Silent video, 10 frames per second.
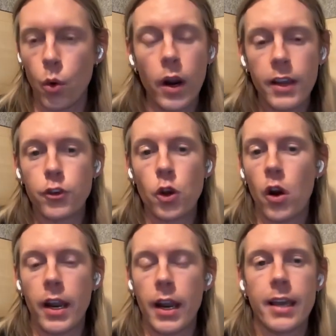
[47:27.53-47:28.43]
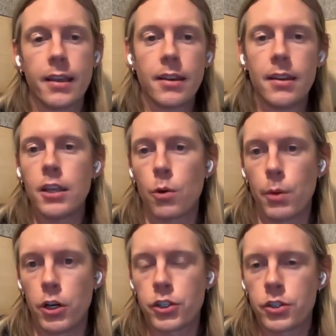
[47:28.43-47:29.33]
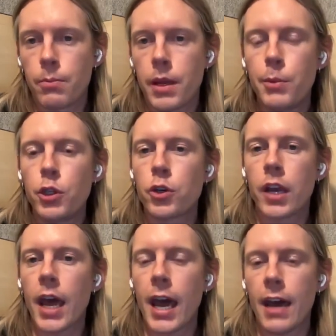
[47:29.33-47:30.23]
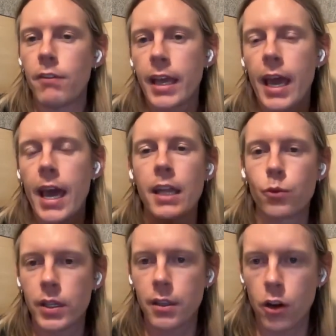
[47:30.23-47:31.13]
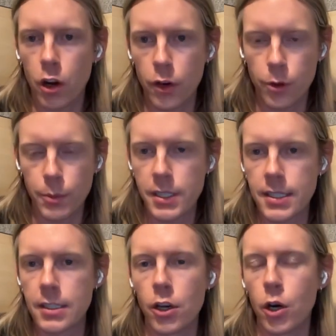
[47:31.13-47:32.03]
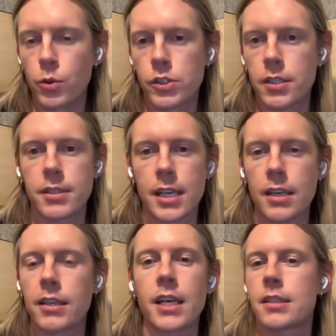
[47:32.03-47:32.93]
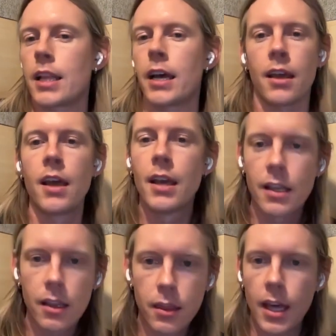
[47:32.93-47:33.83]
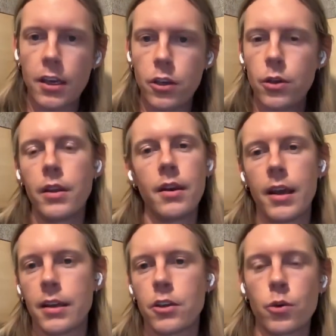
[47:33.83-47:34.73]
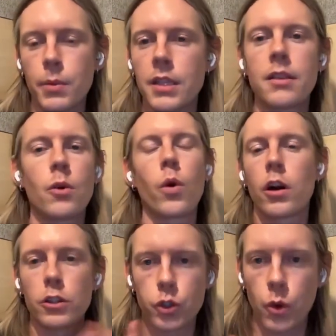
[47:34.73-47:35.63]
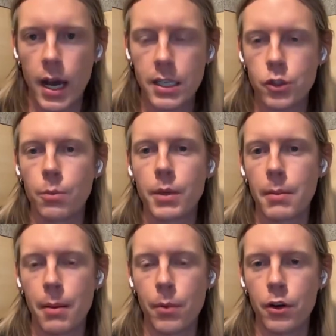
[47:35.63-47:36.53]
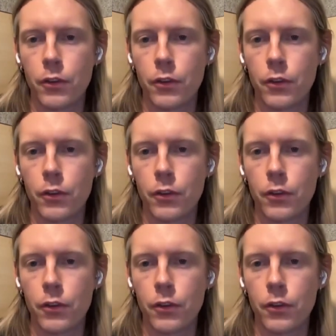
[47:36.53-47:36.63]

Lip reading: Or if you are like in e-commerce, maybe you can have like a handwritten card from the CEOs saying just like, thank you, Erik, you mean the world to us, you've been a member,